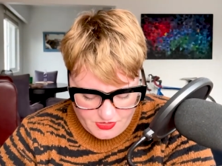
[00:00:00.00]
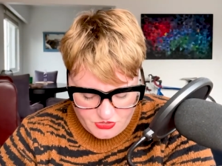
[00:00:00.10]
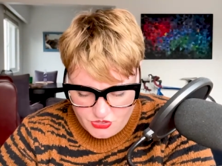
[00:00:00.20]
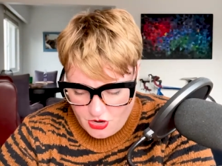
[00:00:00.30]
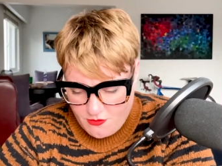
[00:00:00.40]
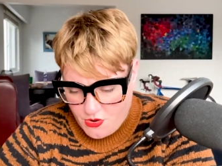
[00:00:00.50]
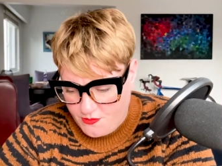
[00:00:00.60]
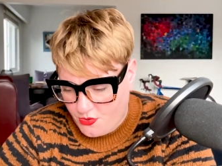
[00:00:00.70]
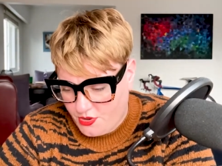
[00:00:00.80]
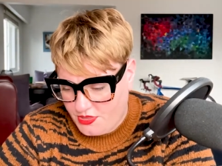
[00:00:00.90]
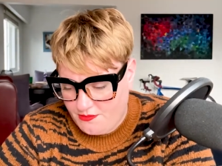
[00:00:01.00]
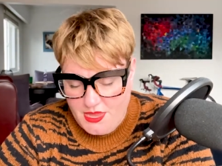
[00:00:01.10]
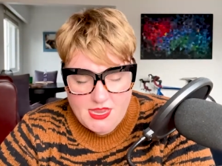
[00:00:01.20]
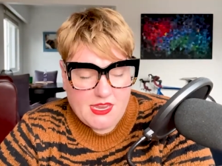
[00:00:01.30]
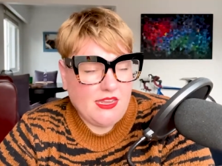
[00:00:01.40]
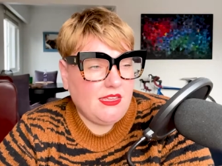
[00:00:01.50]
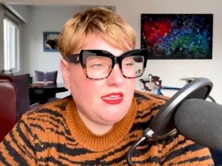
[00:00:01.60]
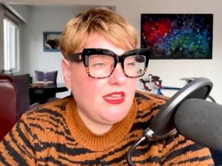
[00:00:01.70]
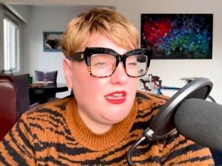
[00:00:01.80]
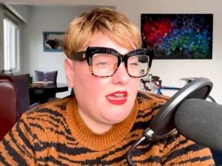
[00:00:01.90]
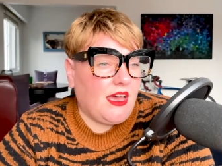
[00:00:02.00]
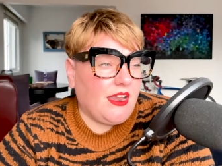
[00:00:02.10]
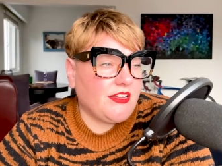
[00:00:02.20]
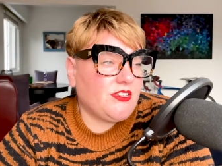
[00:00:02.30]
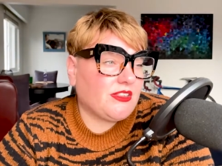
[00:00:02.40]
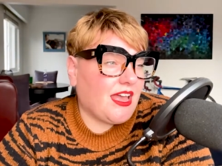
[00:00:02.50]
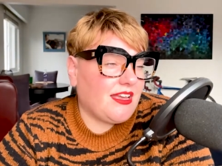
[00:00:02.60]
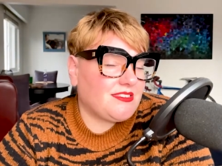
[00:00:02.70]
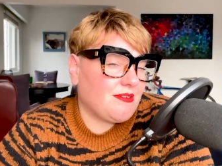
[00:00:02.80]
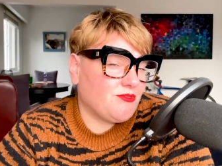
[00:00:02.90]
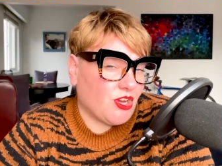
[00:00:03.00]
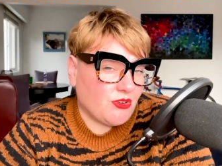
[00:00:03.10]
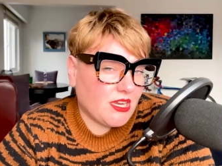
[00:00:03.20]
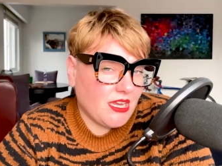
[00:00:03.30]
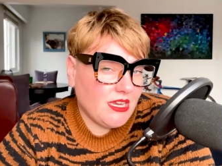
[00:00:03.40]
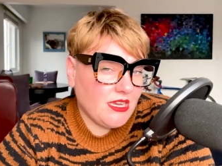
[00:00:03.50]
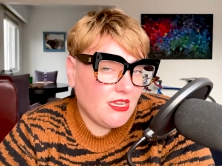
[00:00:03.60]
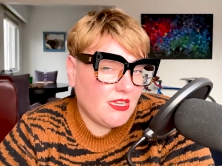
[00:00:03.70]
is your dog more important than me? And I took that as him joking.